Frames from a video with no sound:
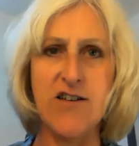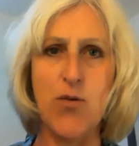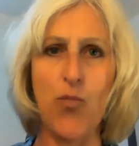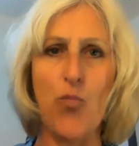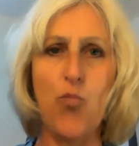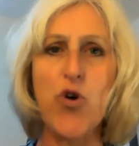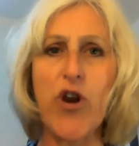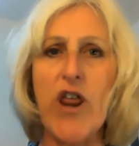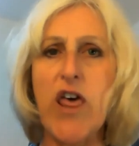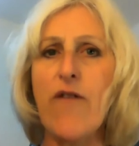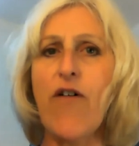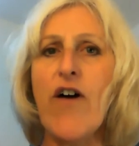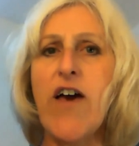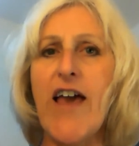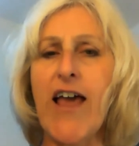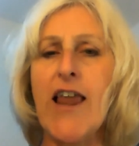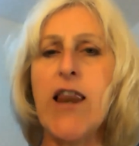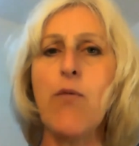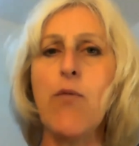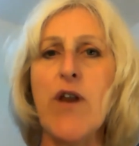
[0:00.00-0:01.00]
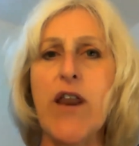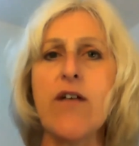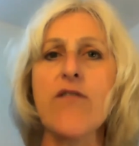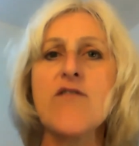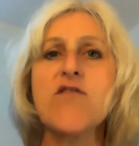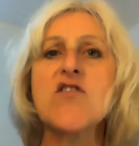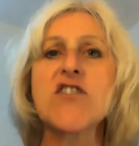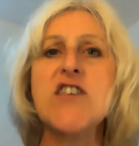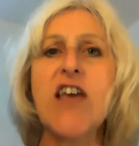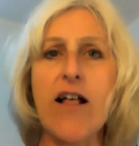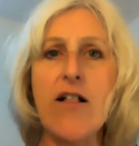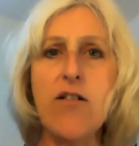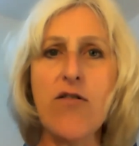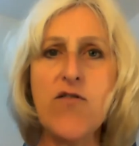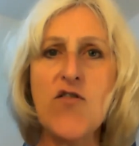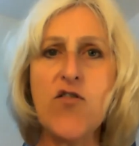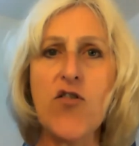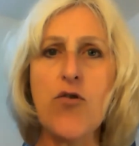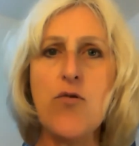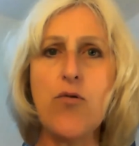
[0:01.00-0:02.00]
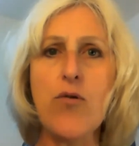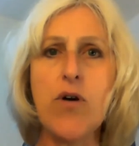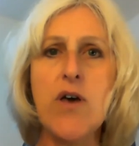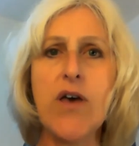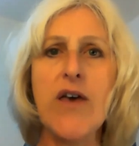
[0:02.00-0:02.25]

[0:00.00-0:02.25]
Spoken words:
whatever anyone else tells you